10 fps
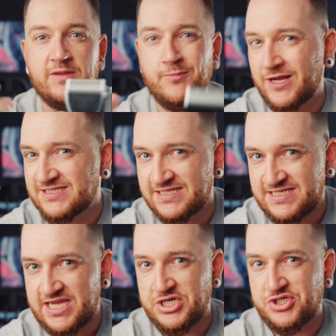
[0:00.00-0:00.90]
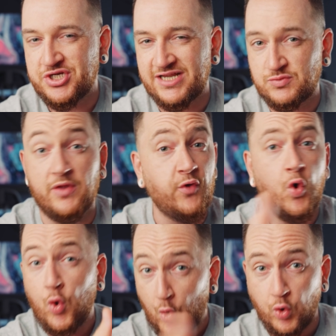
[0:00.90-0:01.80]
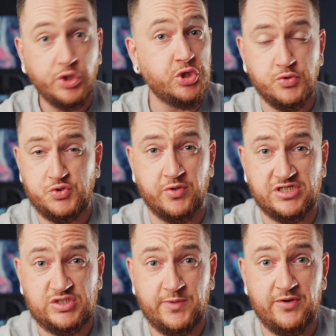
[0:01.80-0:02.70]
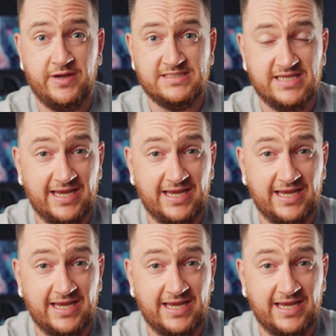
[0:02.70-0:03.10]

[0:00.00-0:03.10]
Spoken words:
the presentation, as well, the whole user experience.